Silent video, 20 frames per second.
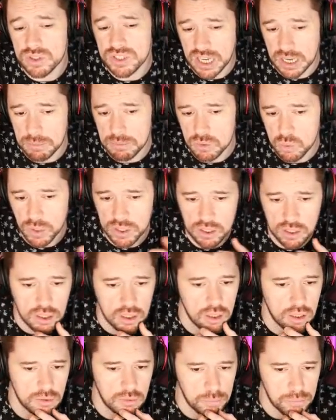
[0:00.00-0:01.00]
Same as
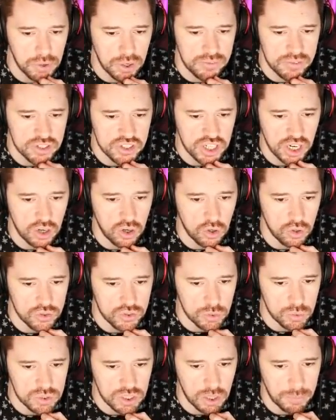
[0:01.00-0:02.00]
when previous gen
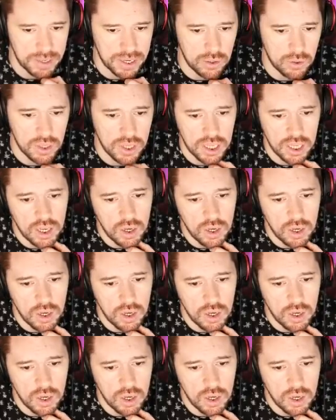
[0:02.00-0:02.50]
consoles come out.